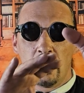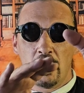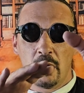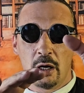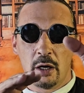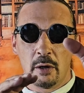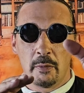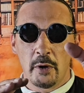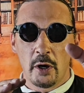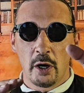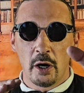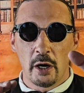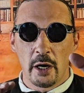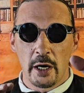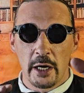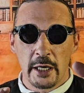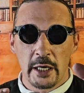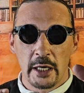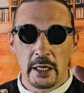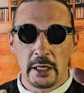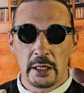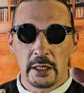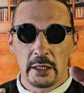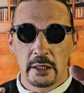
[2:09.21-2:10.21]
arm high.
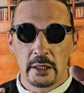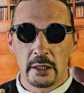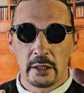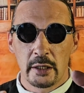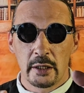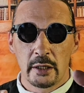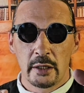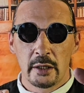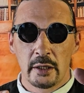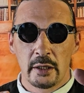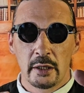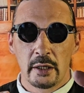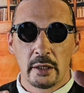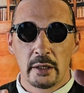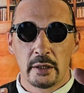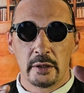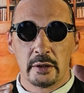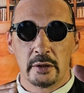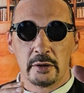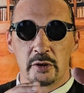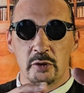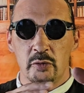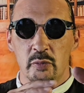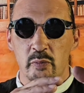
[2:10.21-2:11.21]

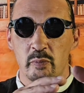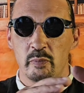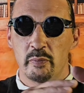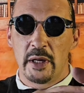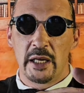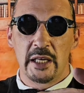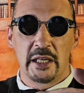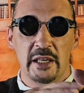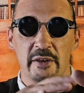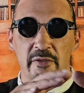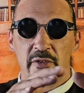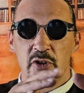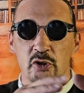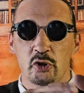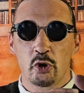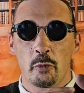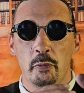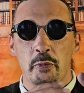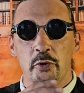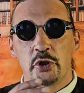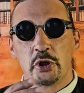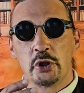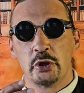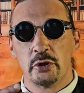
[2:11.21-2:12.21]
This may give us
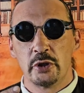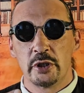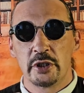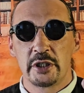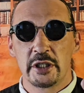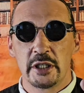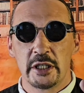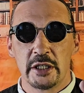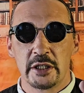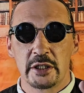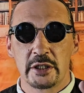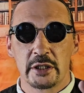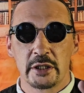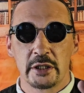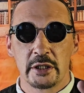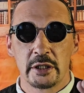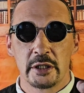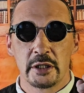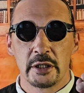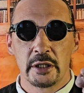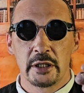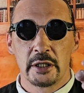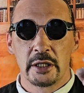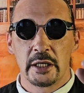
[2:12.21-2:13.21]
opportunities
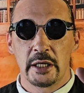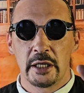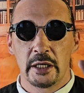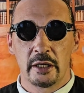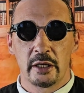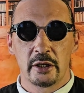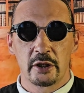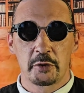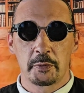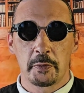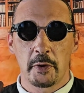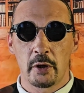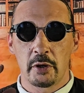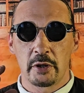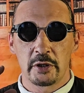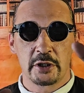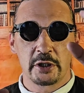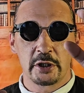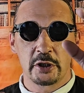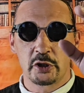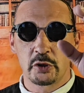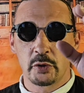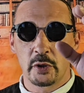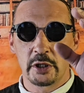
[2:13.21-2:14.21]
in a sparring
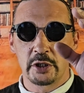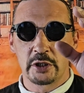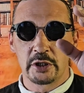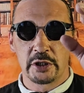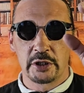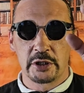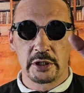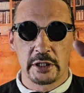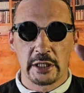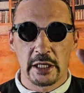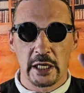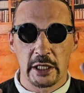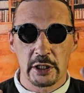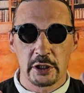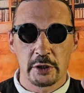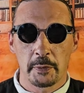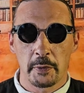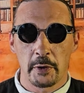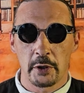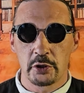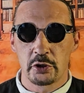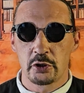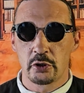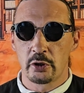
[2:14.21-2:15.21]
situation to catch a
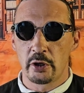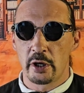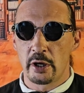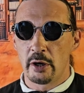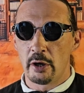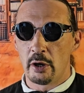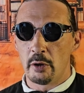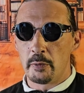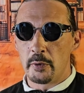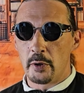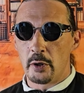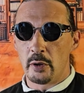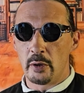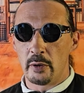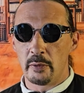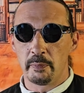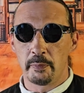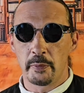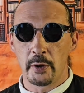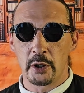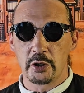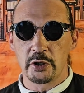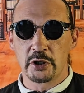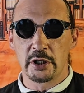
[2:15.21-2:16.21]
punch on our elbow and
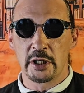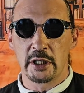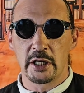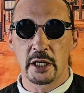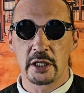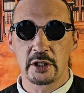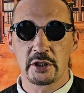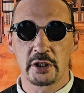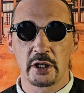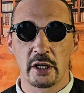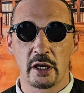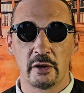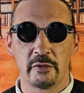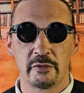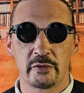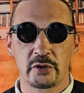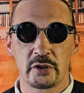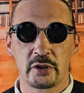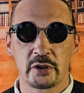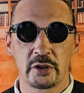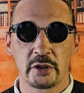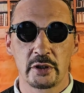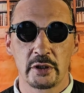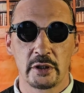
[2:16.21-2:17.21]
punch in ourselves.
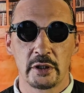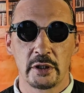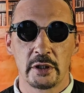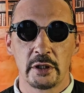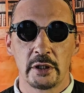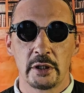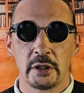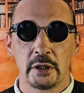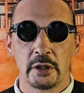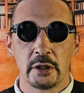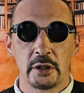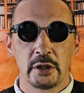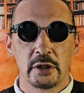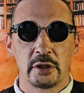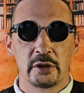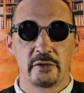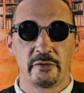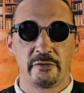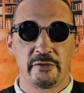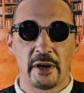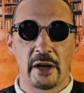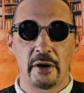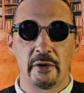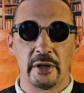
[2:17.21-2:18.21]
It's
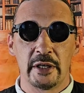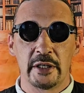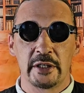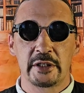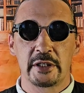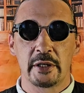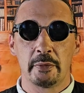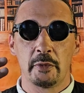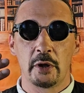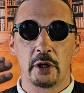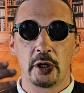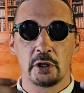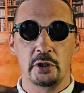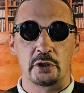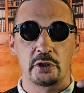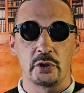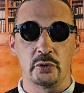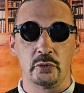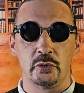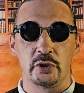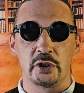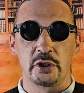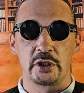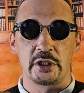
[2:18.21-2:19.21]
very similar to
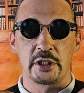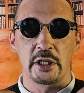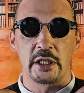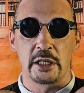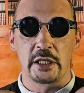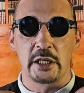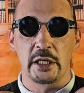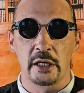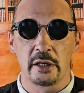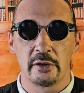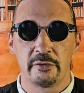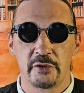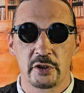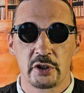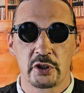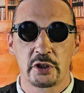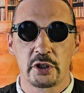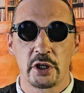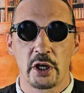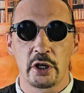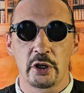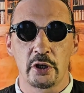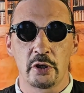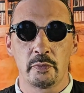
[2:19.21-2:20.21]
the sinking of the
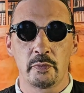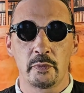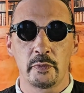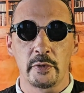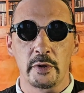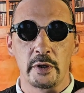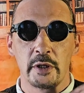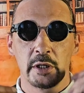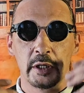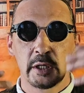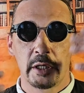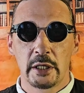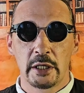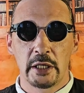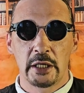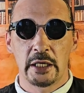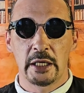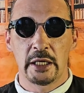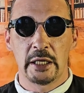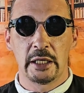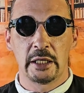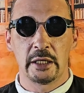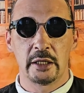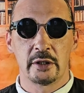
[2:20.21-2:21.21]
sternum
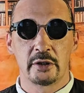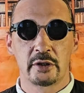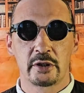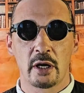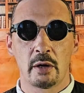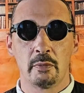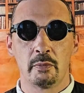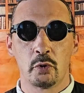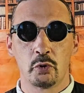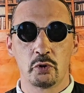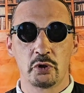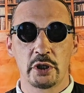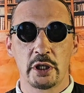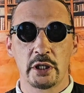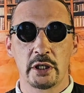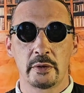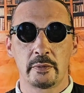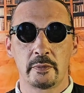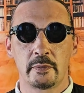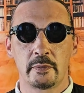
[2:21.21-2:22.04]
in Sambo Jin